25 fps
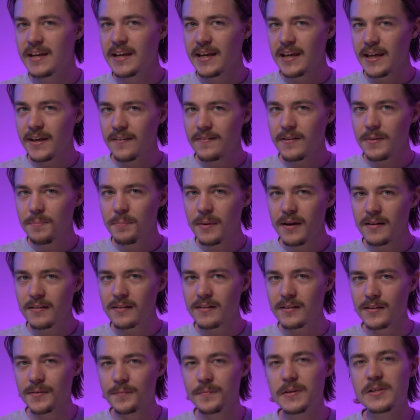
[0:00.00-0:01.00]
Even
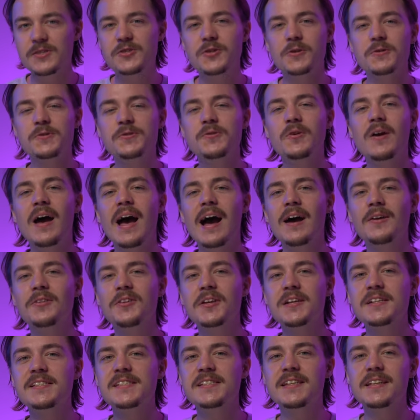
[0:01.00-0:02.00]
better, it shows you how to
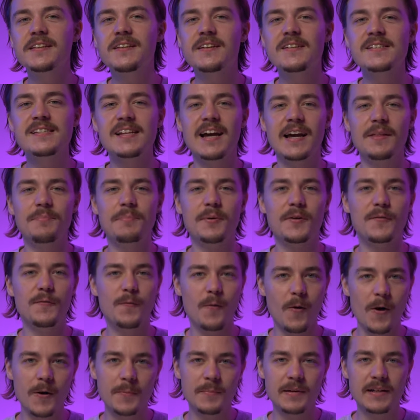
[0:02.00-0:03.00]
exceed their site
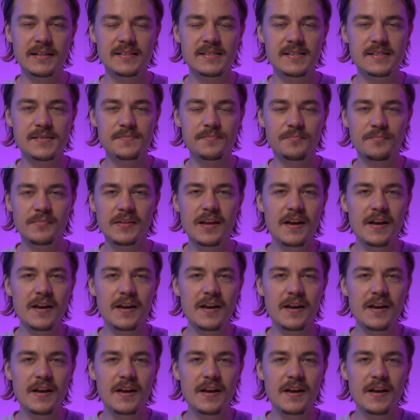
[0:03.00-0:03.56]
performance.